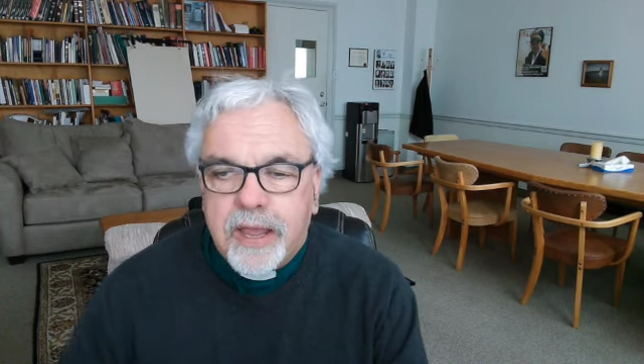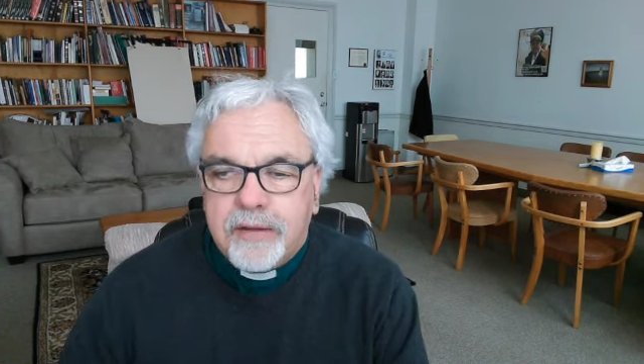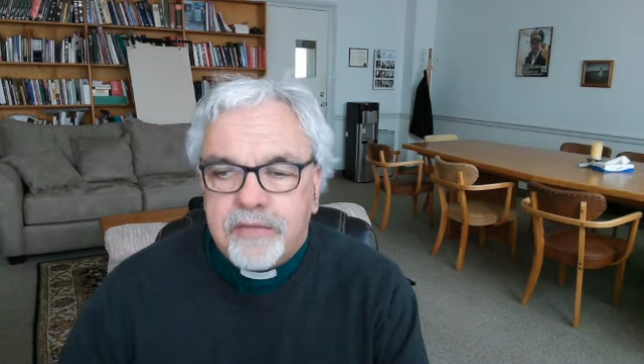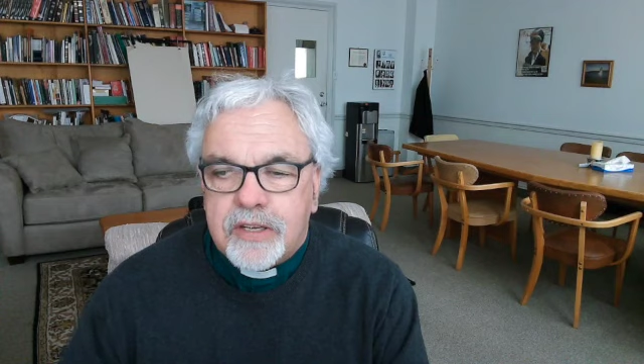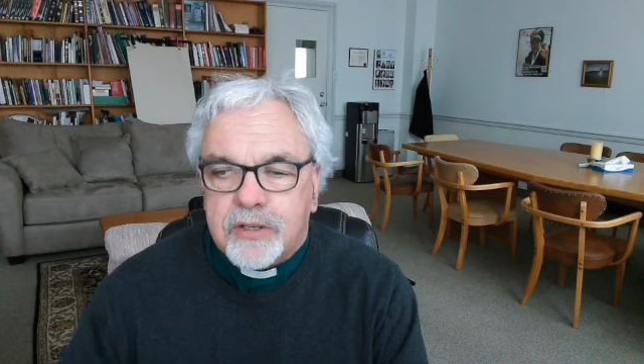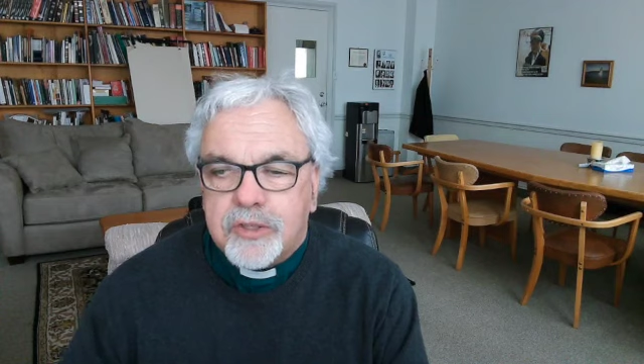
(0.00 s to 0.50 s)

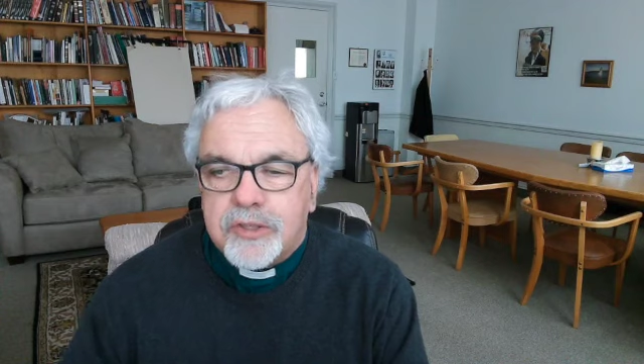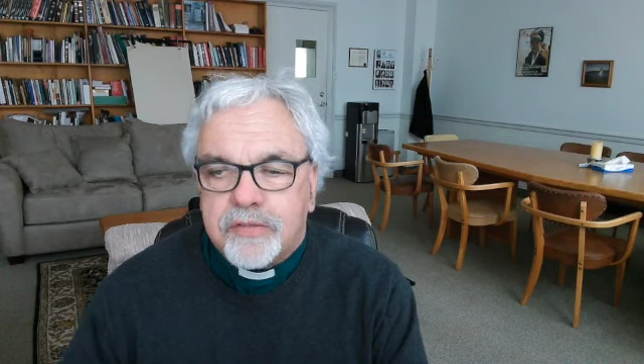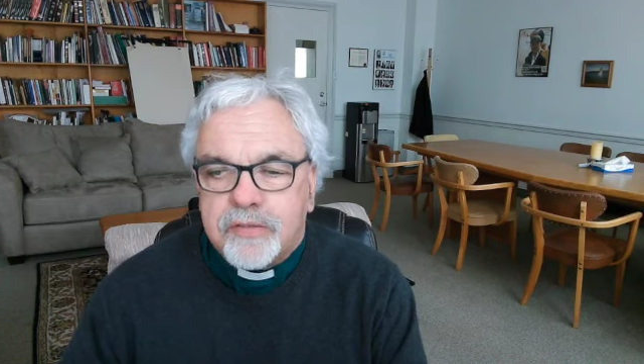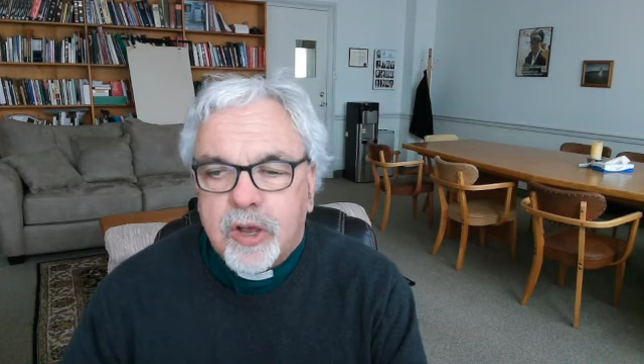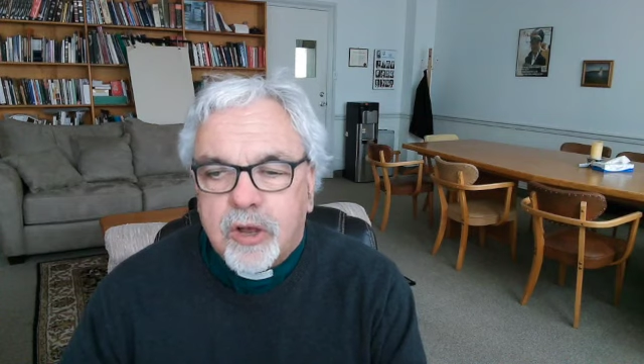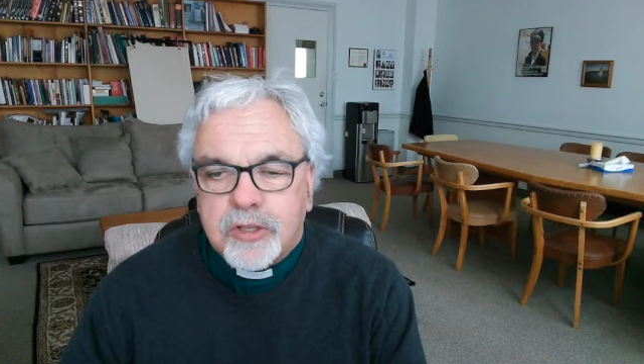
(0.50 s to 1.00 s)
evidence
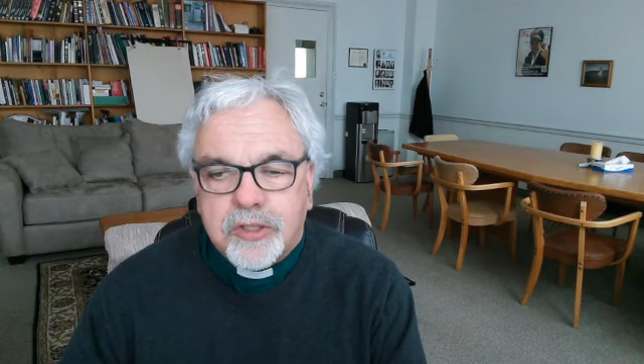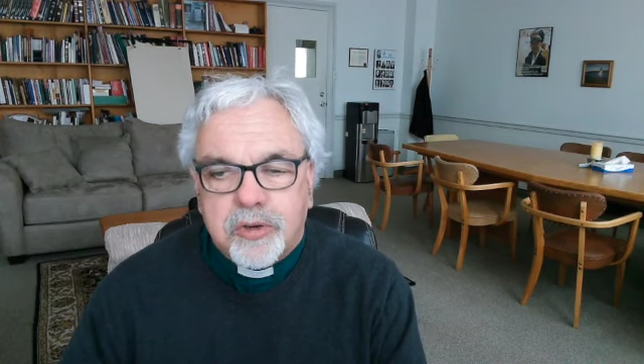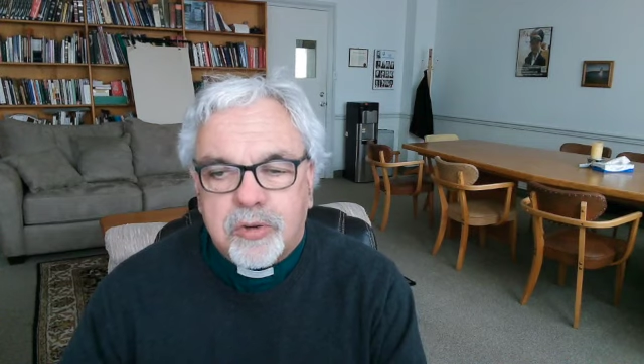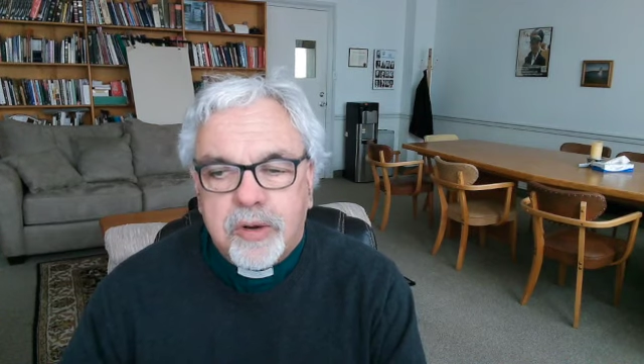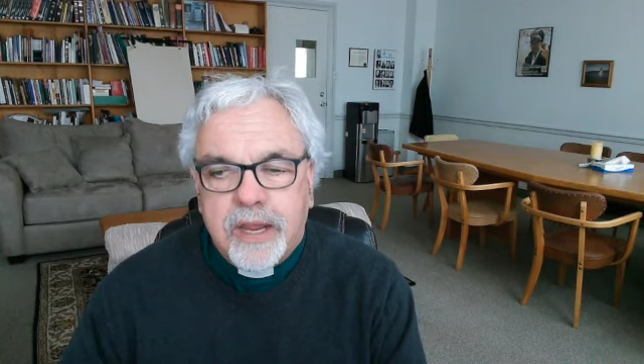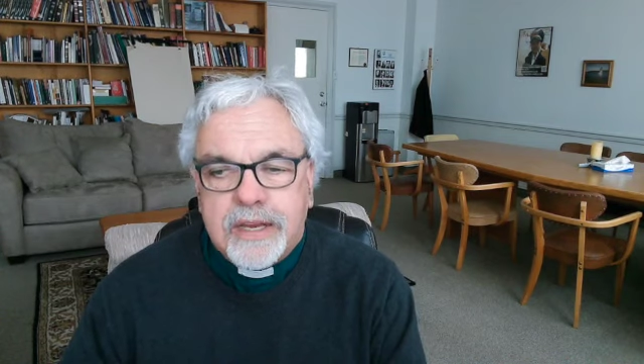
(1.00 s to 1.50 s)
of God's
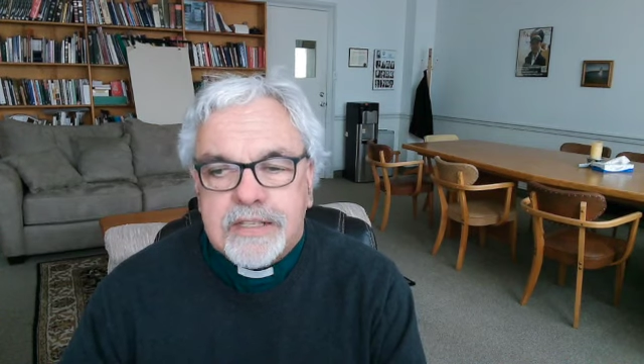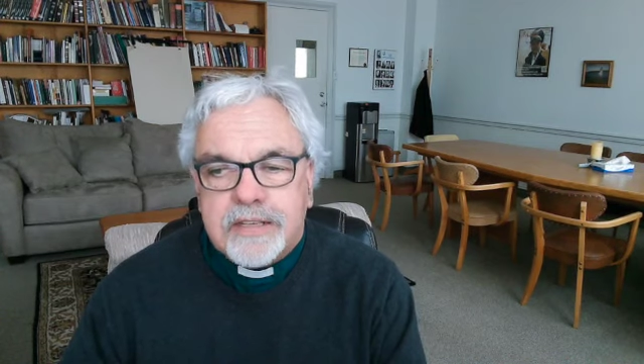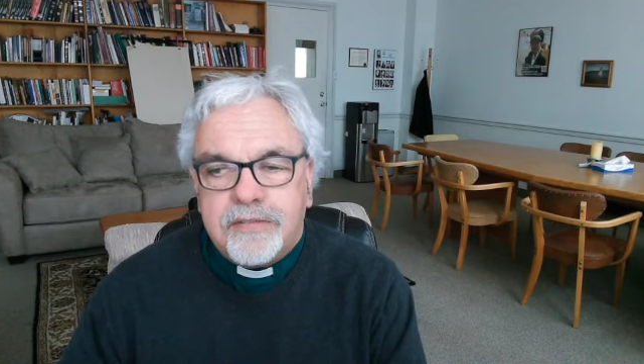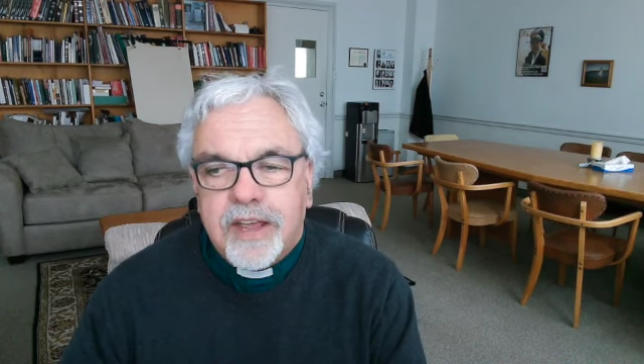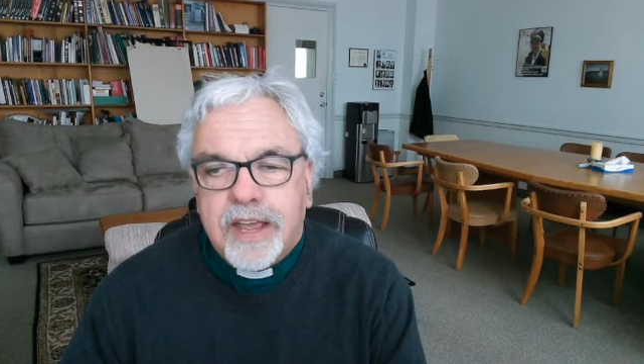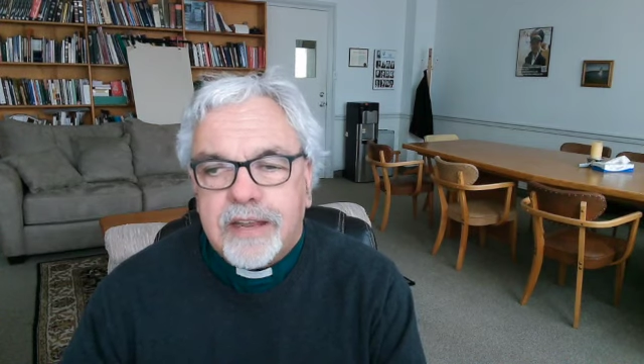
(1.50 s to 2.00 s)

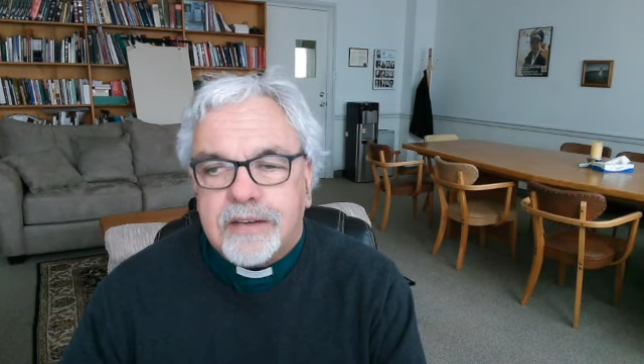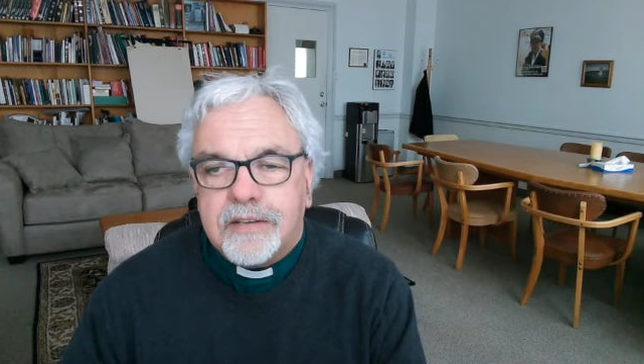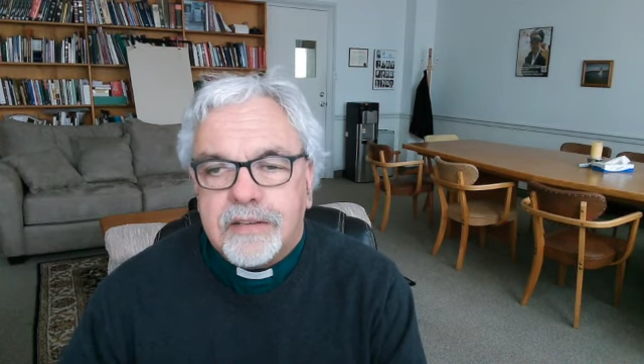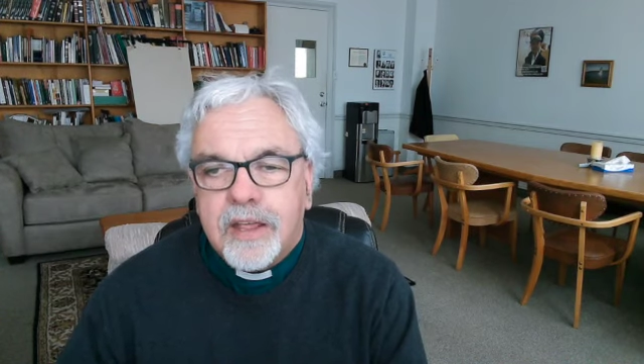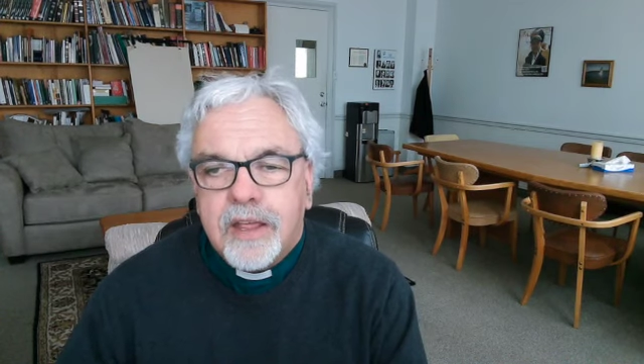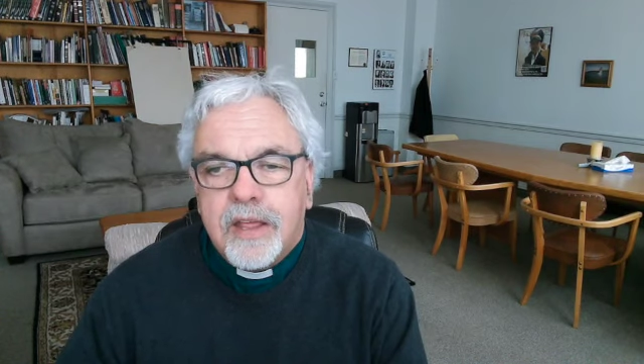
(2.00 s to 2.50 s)
creative hand